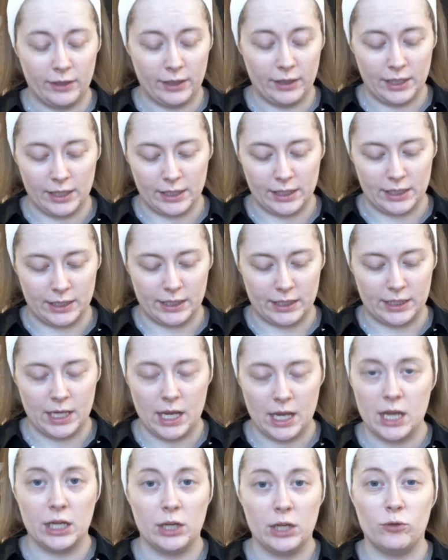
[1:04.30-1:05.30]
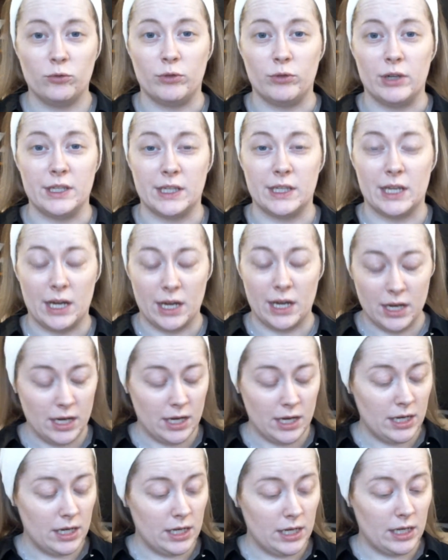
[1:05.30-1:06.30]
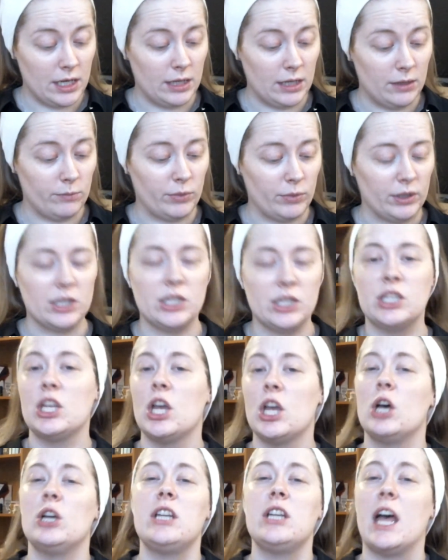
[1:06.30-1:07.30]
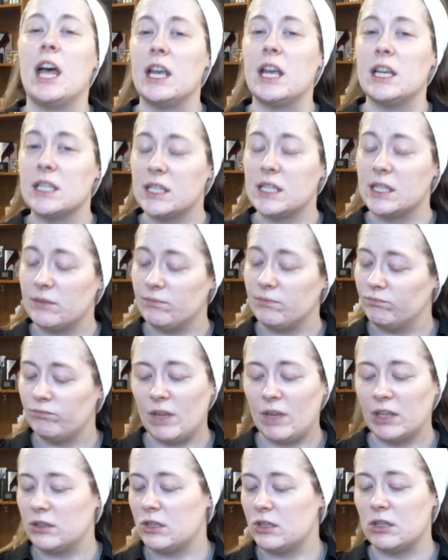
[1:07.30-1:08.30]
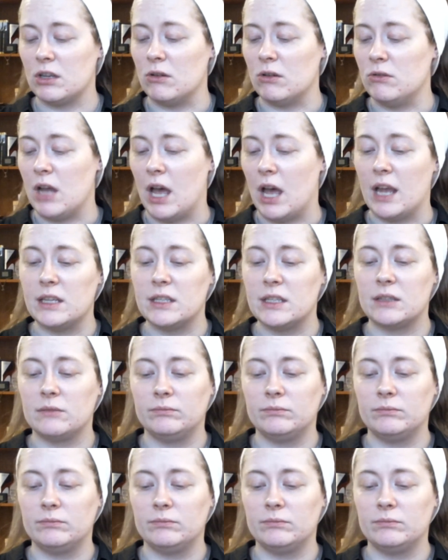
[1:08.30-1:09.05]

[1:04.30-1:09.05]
It is crazy, but so nice, so nice.